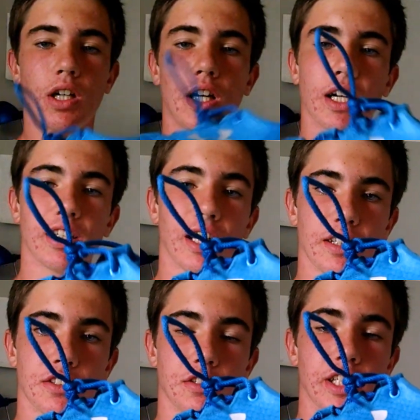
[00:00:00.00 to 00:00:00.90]
Alright
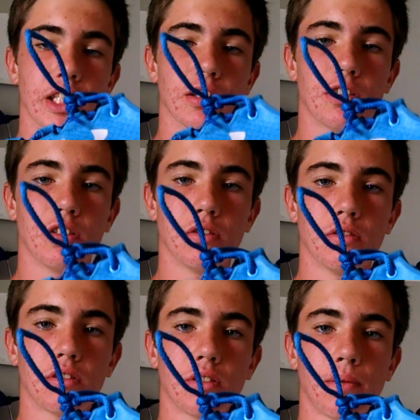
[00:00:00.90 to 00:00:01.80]
guys, so here are the
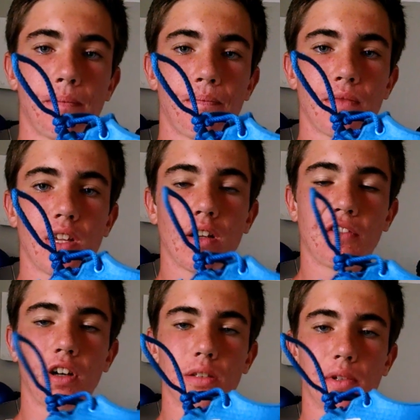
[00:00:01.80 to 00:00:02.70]
shoes.
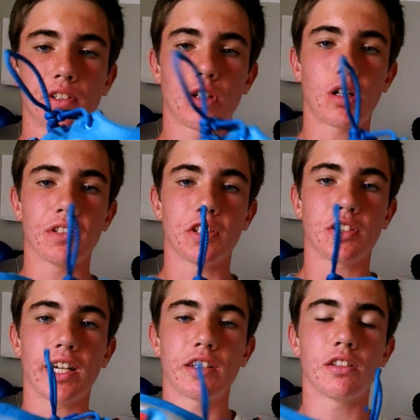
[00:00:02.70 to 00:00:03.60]
First I'm going to start off with the
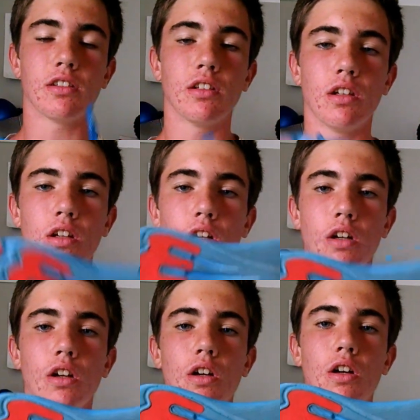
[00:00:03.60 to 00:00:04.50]
traction.
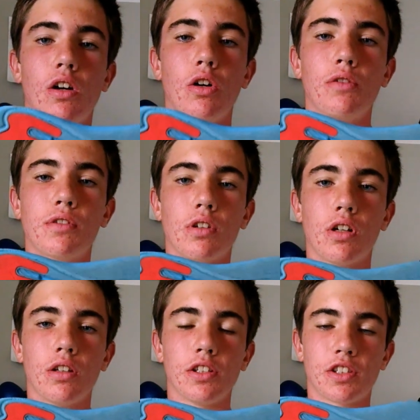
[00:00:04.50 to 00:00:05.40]

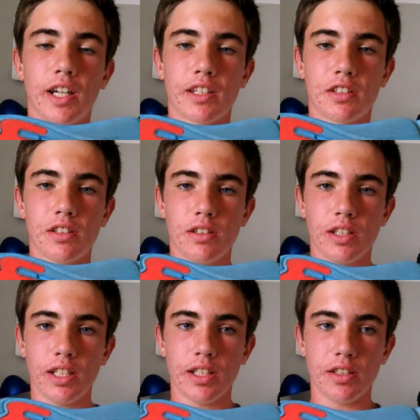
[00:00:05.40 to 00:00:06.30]
Overall, the
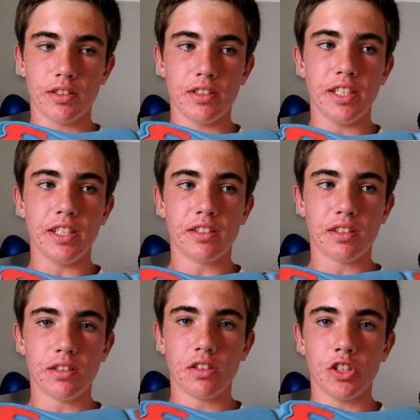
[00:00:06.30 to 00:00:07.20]
traction is
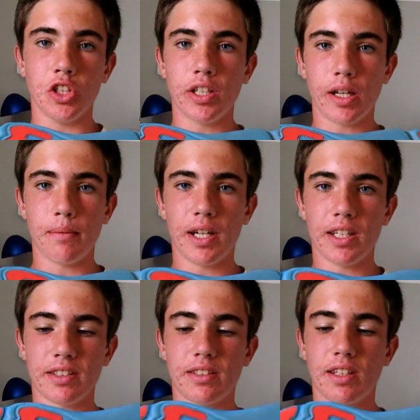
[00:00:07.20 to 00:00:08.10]
decent, good at
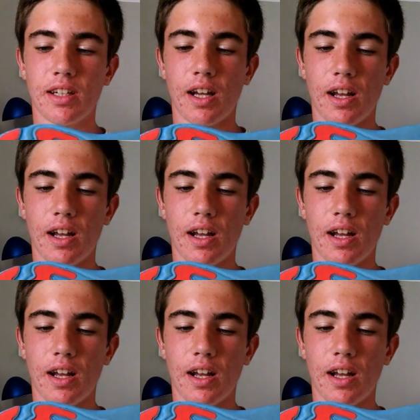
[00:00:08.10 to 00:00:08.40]
best.